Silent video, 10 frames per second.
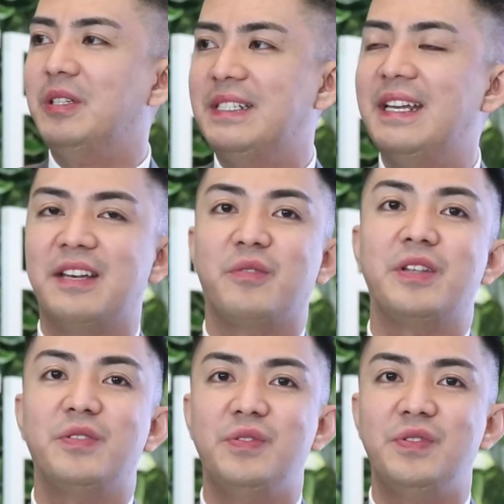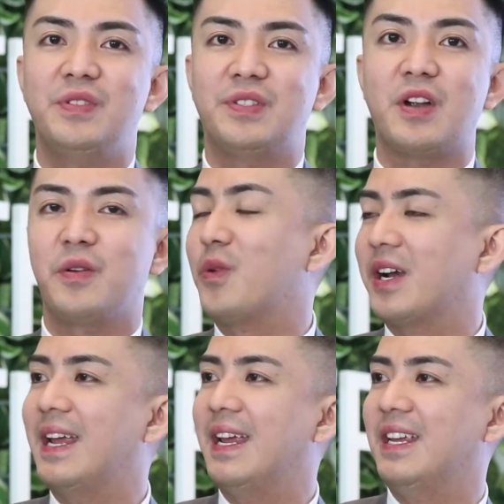say that when you start
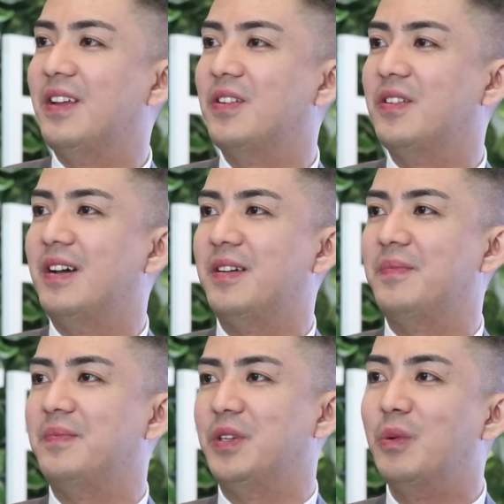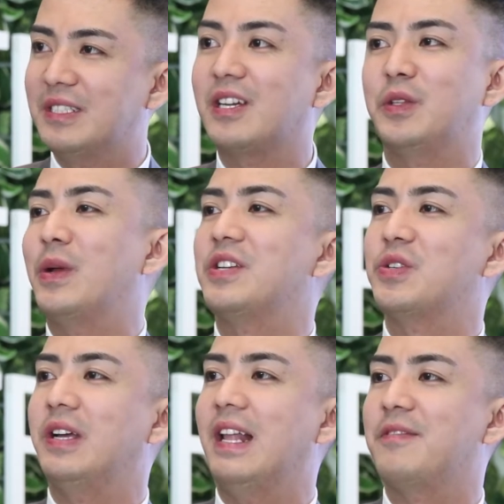working, you will start to
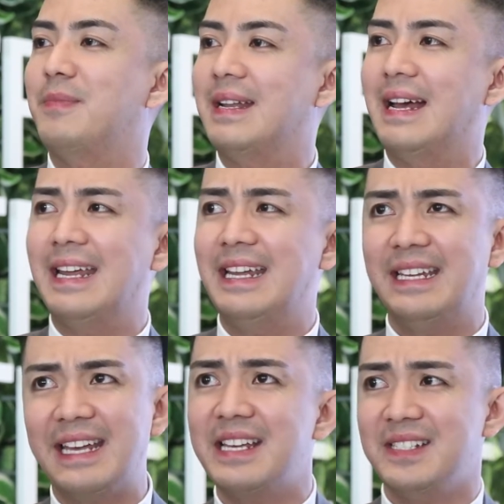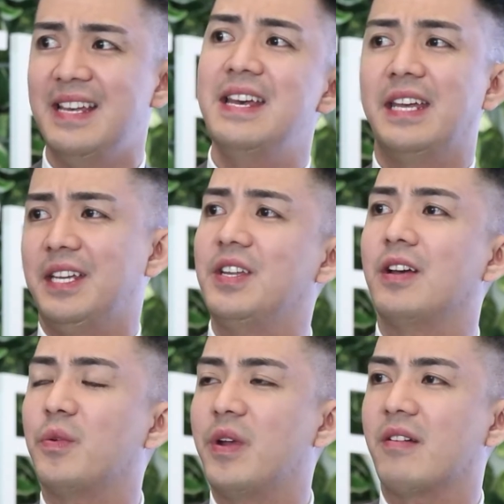enjoy life. But I guess it's the
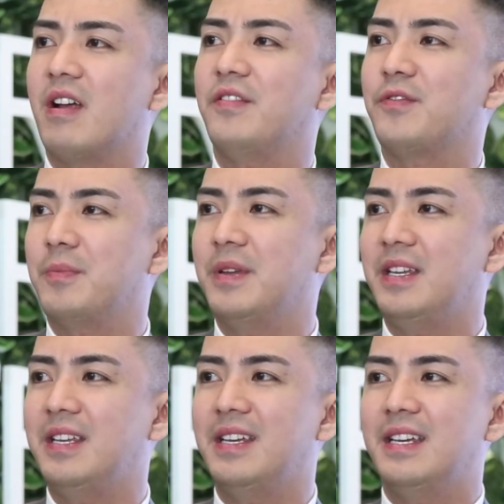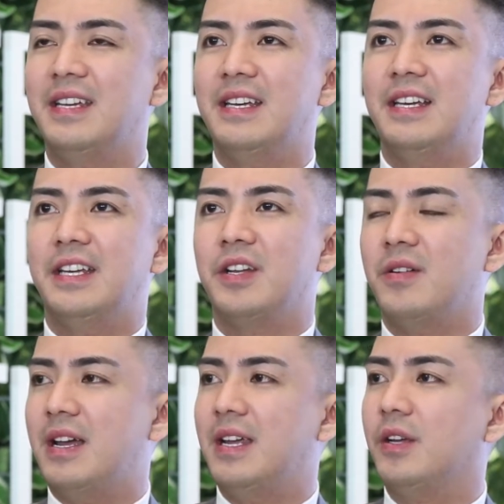other way around for me.
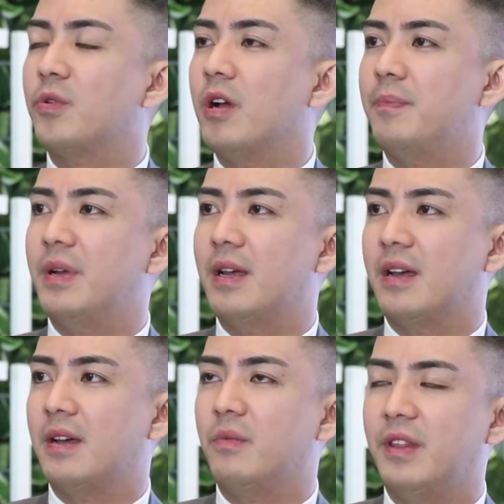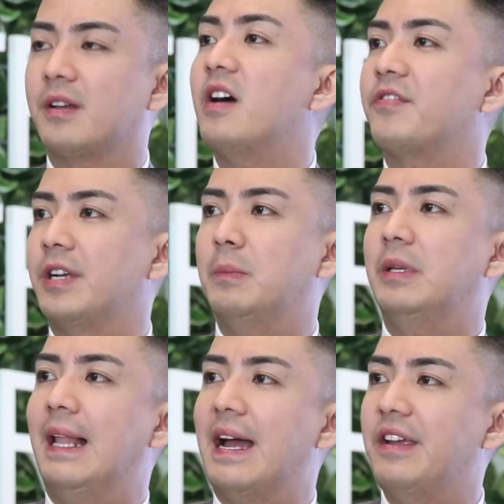I grew up with a comfortable
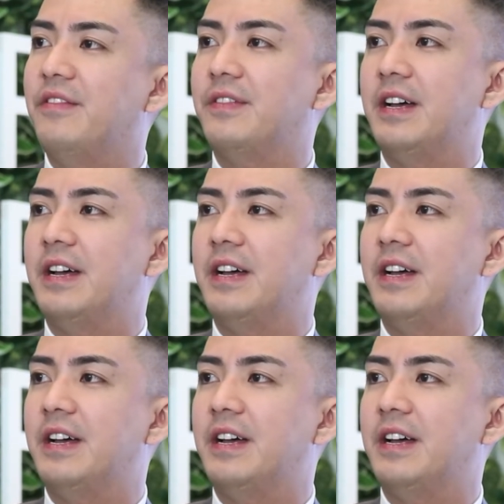life.